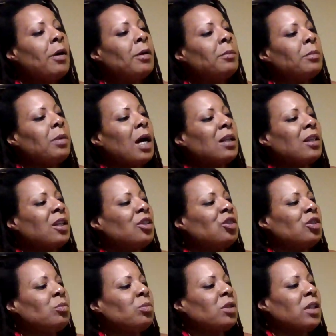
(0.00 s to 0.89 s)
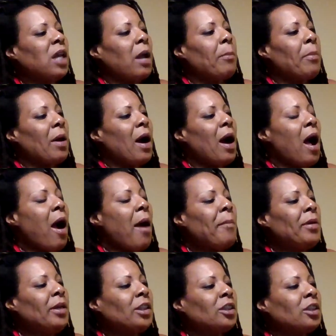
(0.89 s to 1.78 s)
But I think she was like behind
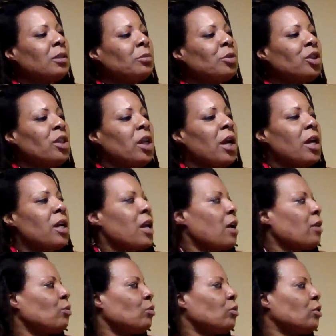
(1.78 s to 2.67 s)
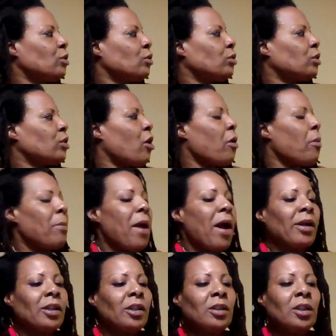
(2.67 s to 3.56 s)
me or some shit, and I turned
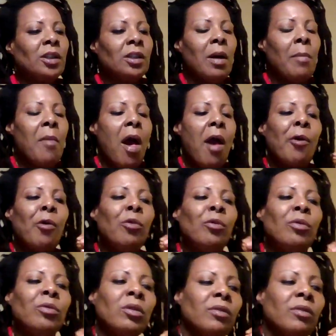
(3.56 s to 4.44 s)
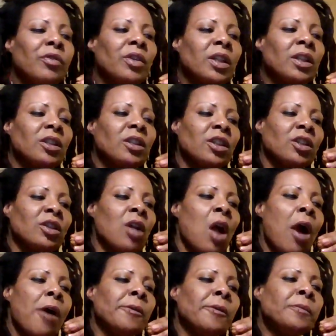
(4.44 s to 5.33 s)
back to look. I'm like, who the fuck is this?
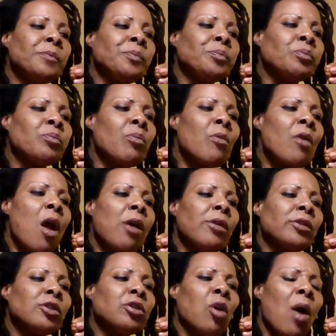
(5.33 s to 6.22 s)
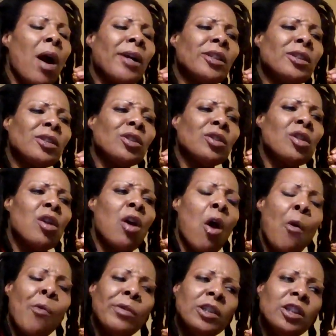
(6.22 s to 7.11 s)
So
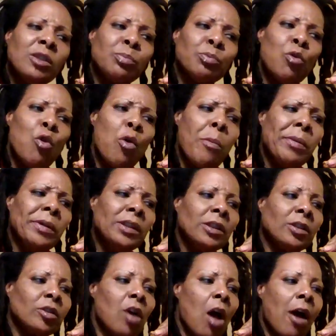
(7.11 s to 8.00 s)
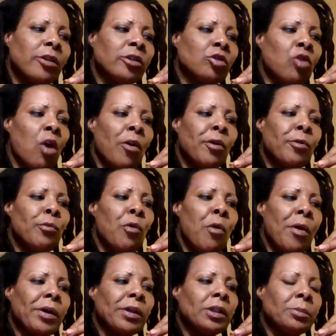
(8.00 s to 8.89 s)
it spooked me. I started
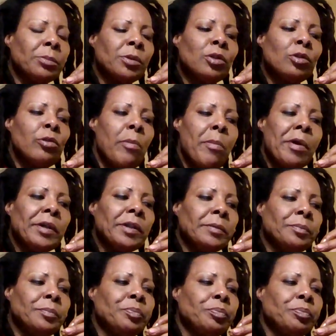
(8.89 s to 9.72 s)
walking up a little bit,